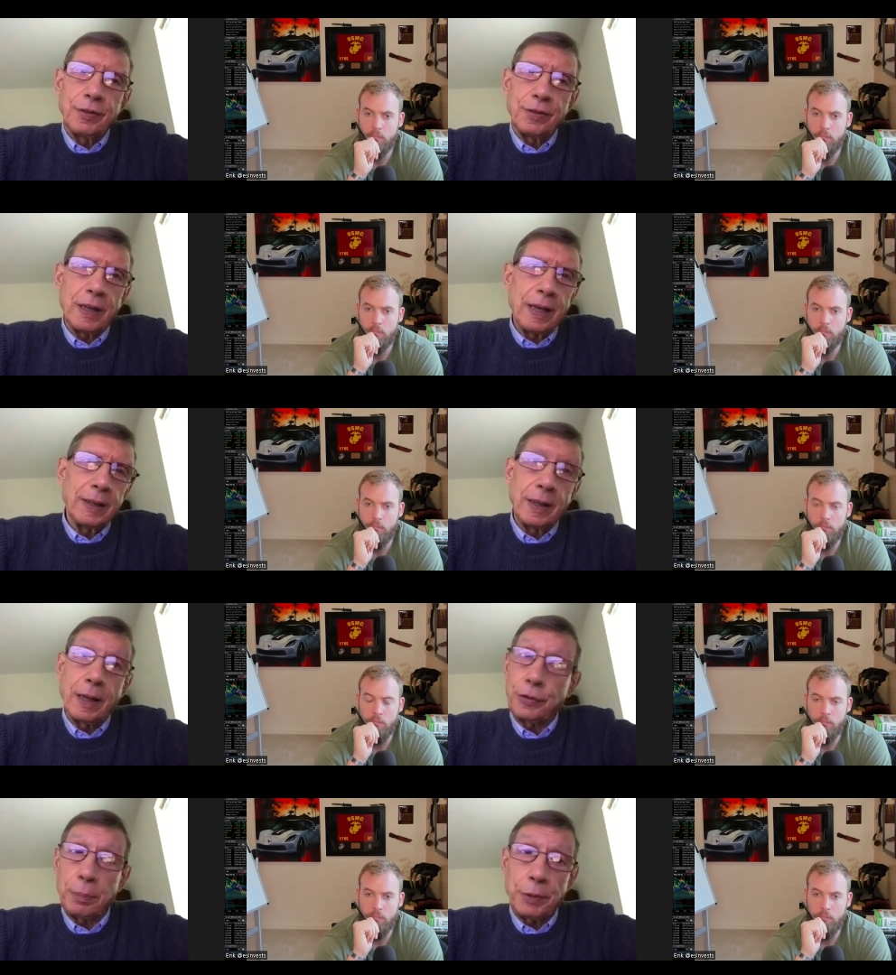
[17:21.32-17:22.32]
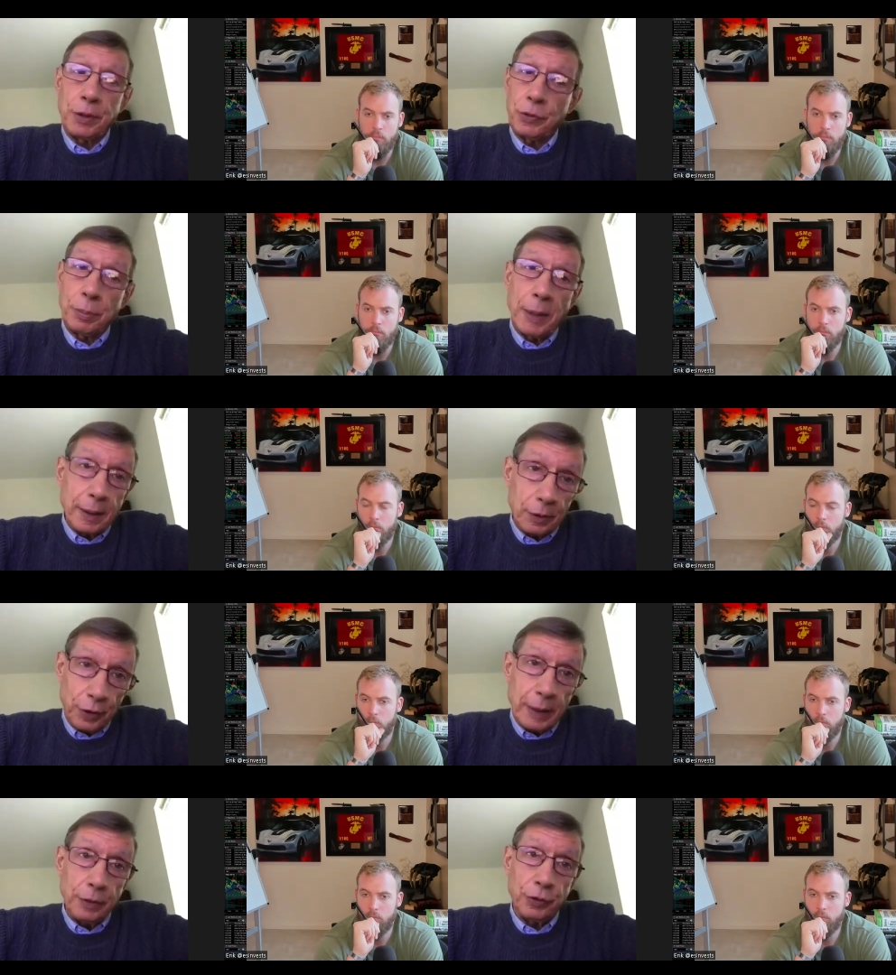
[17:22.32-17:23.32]
Speaker 1: say, unless something dramatic
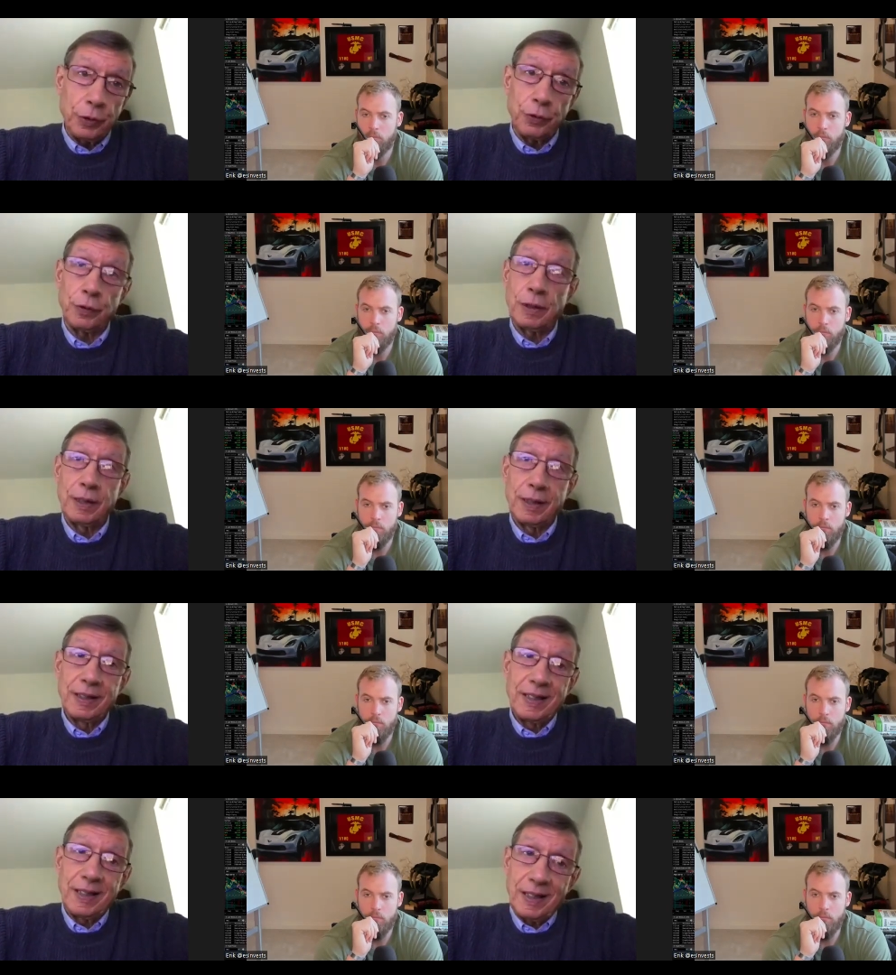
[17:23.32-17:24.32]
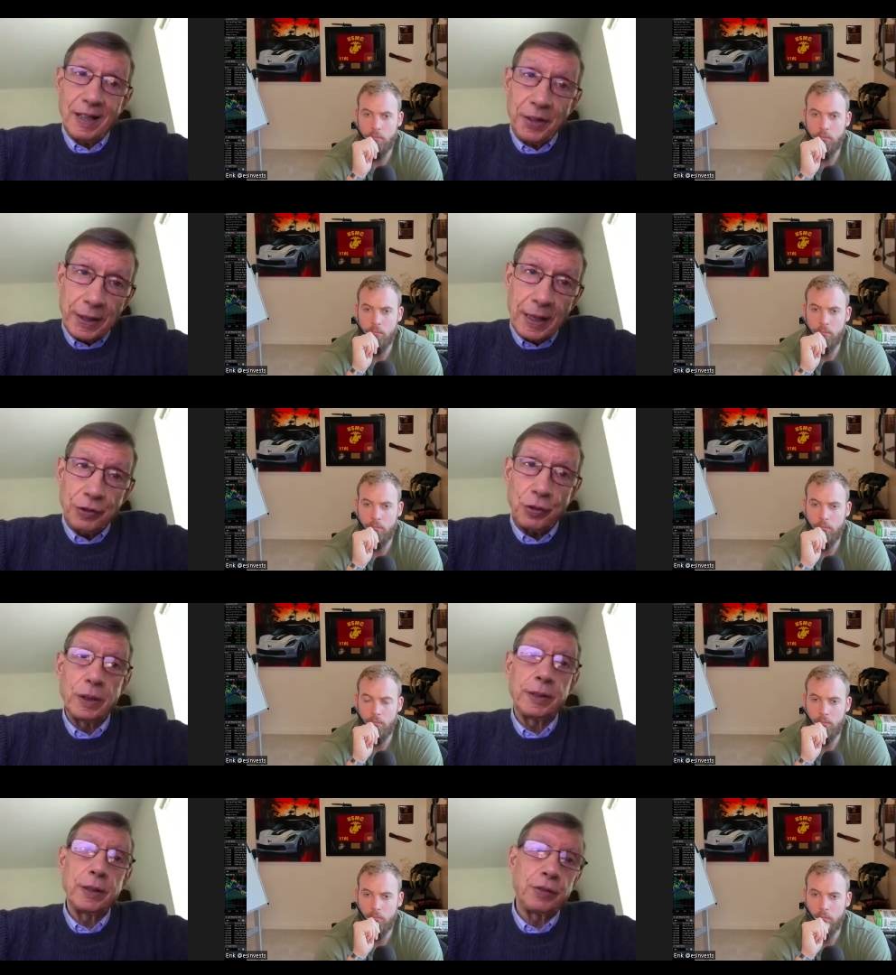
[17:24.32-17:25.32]
changes, yeah, I think that's already
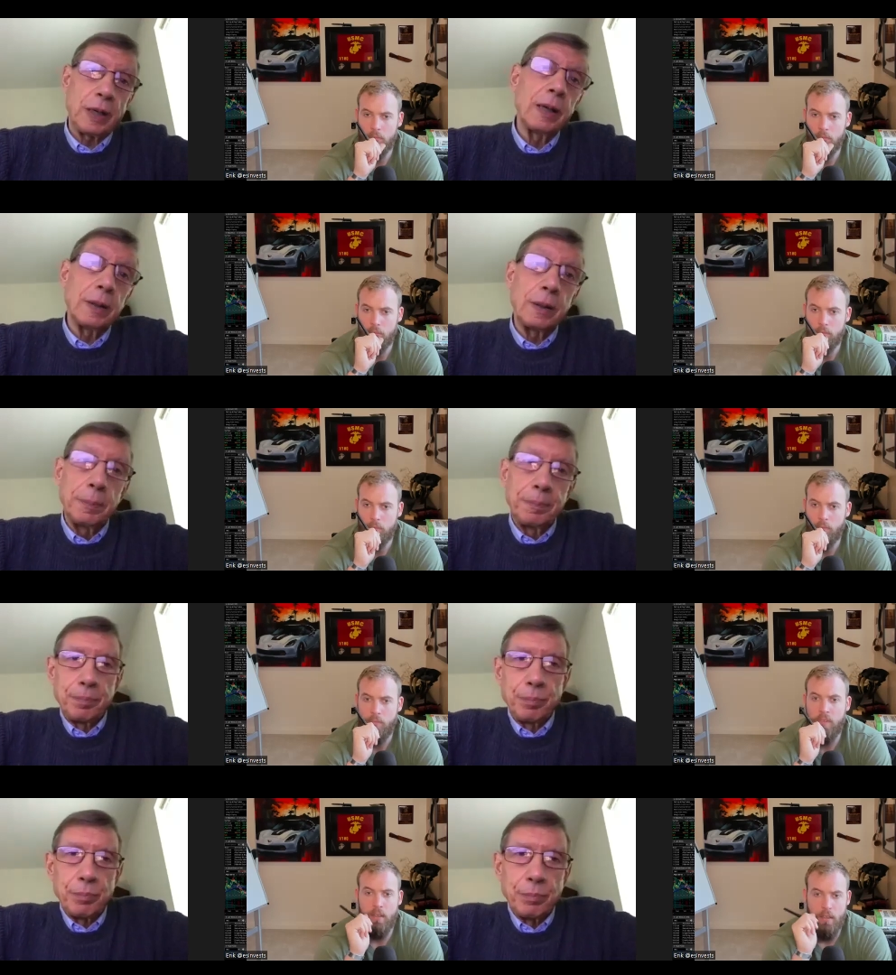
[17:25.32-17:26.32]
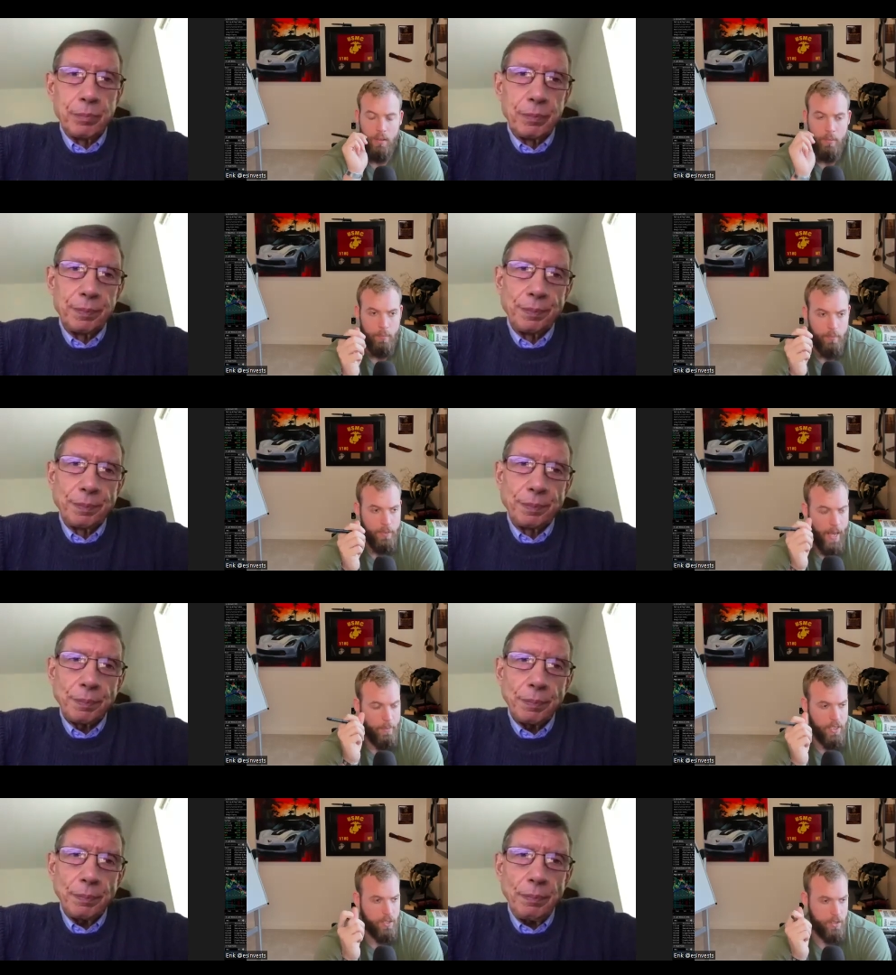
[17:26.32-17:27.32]
discounted.
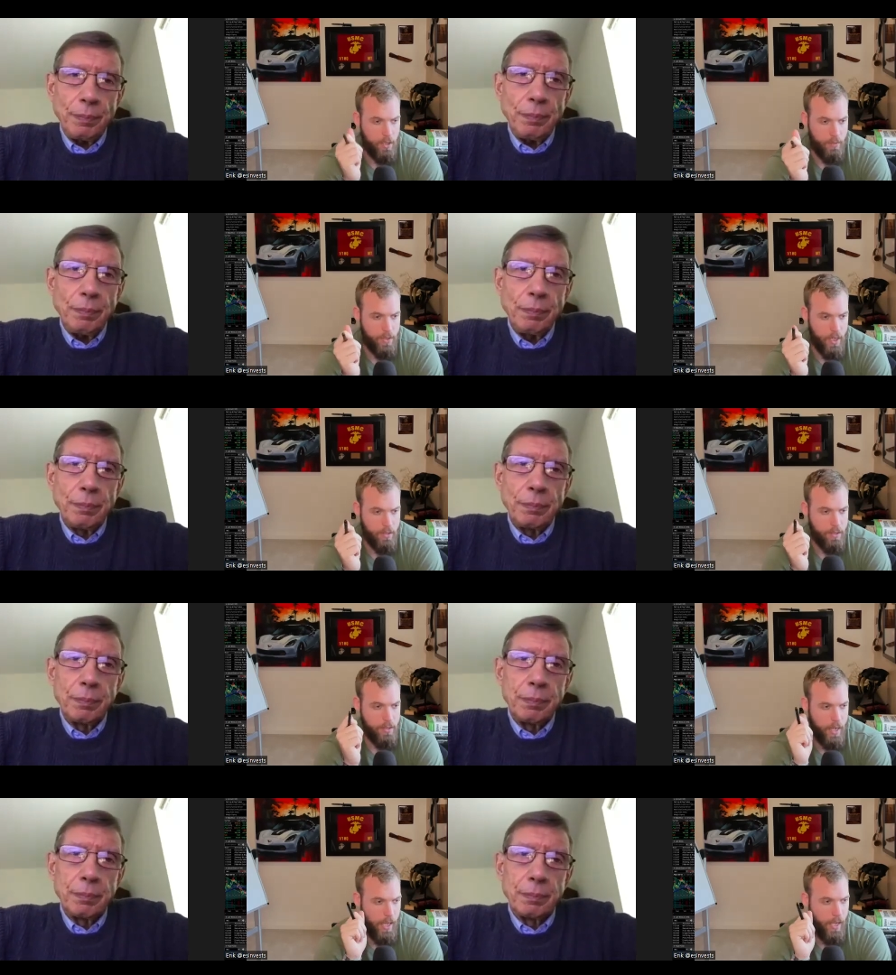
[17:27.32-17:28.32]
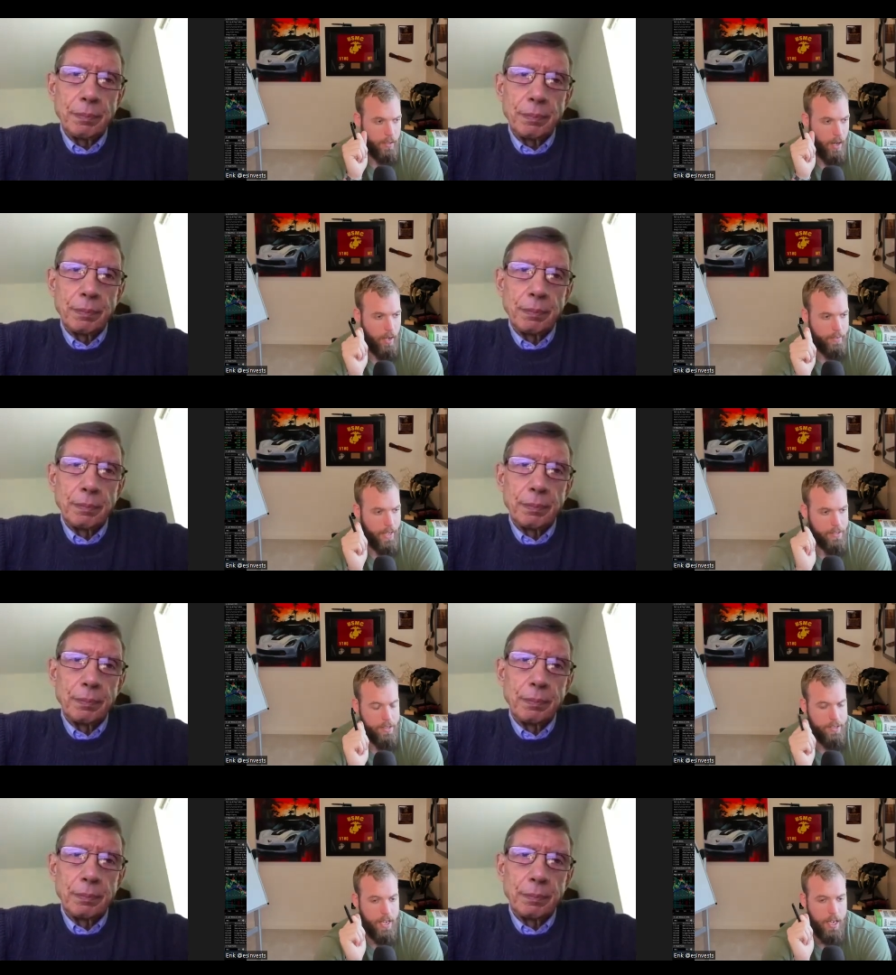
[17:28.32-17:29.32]
Speaker 2: That makes a ton of sense. And on
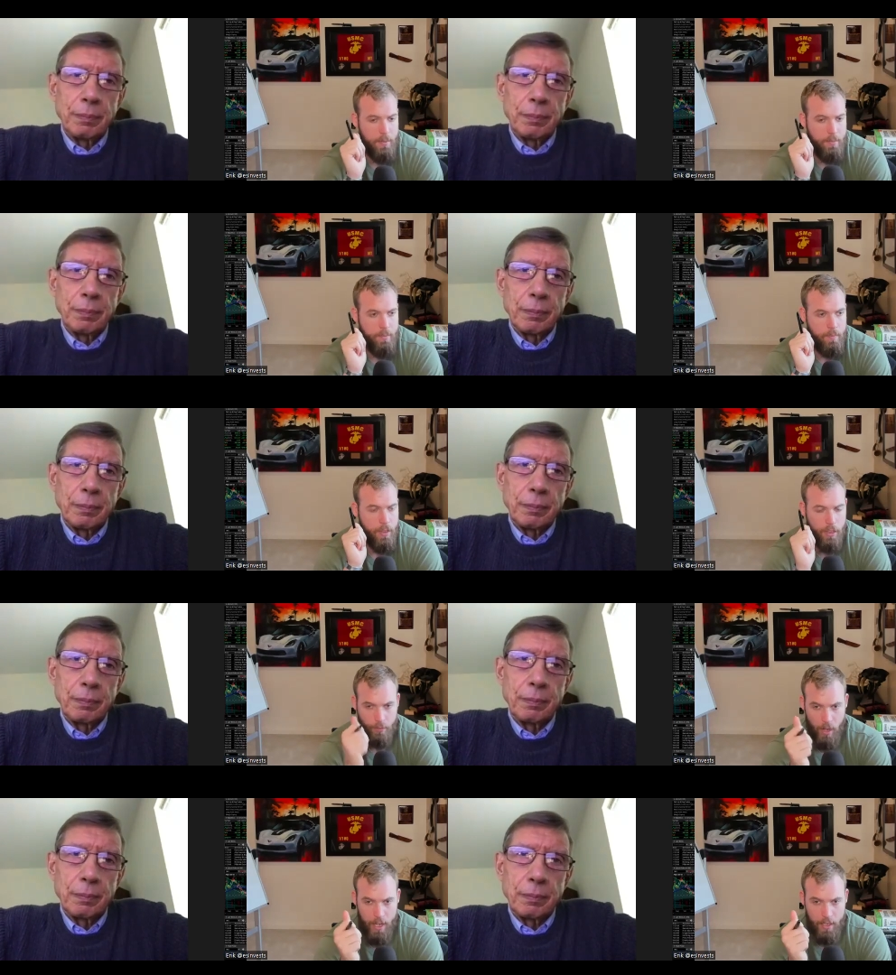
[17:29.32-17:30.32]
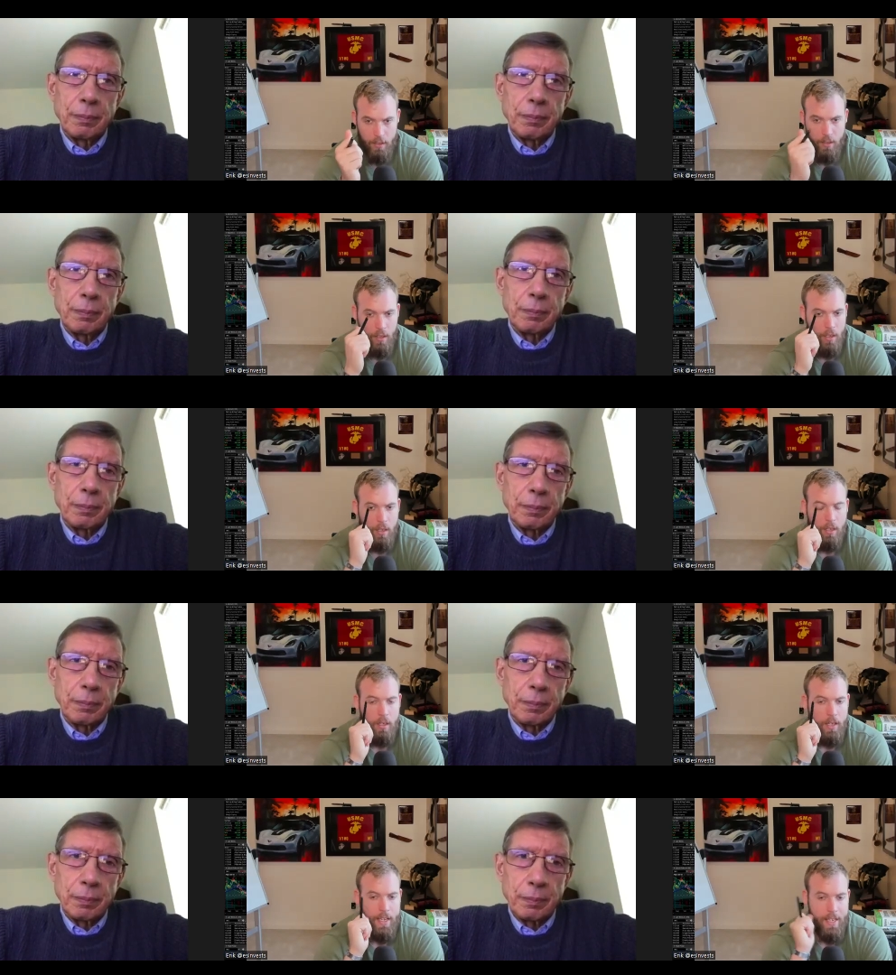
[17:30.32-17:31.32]
that same thread,
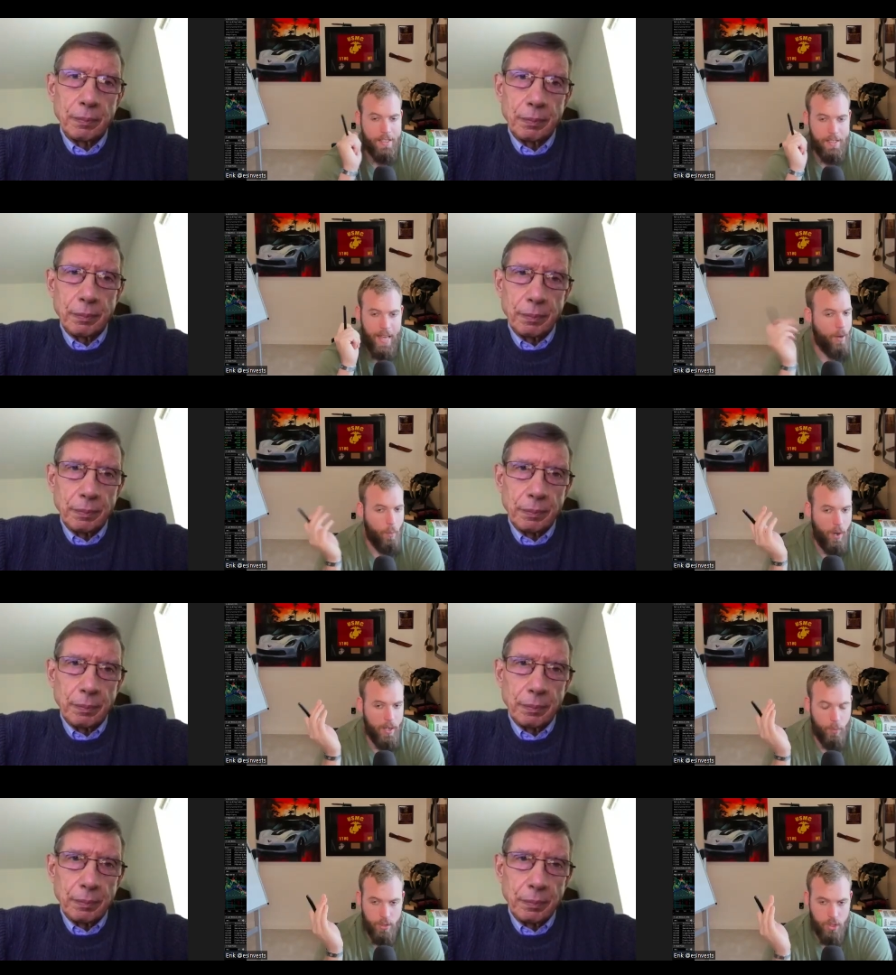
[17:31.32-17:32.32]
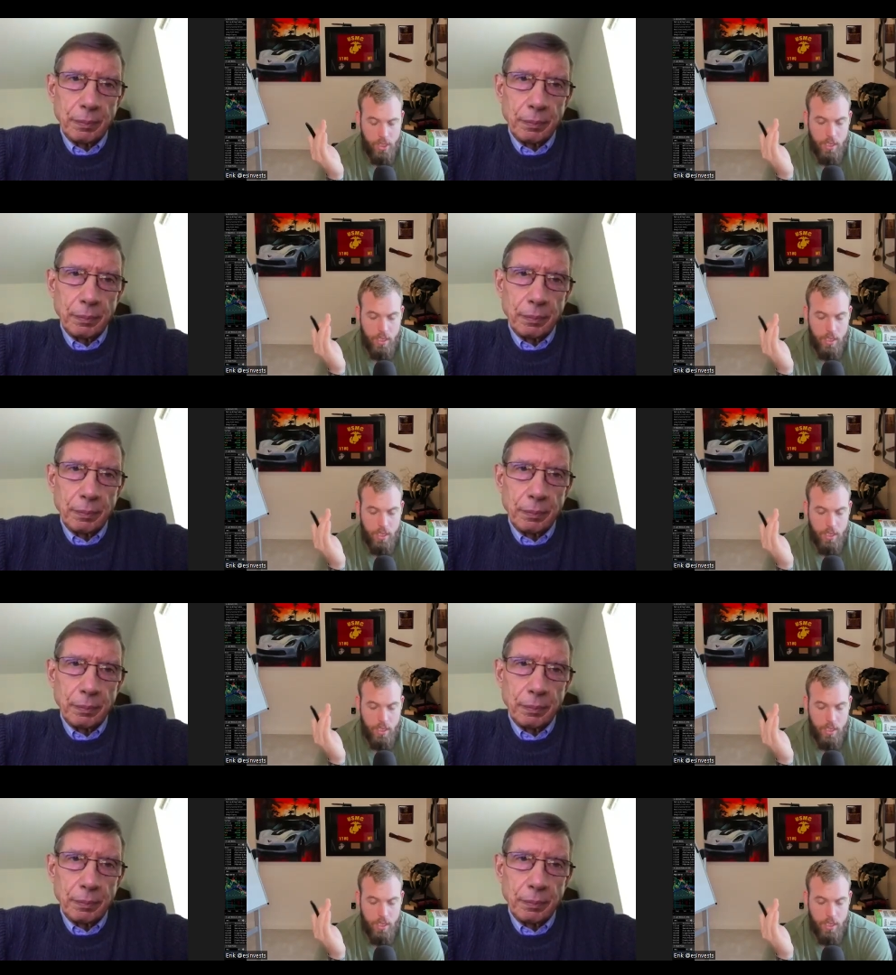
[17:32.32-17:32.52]
is that why we're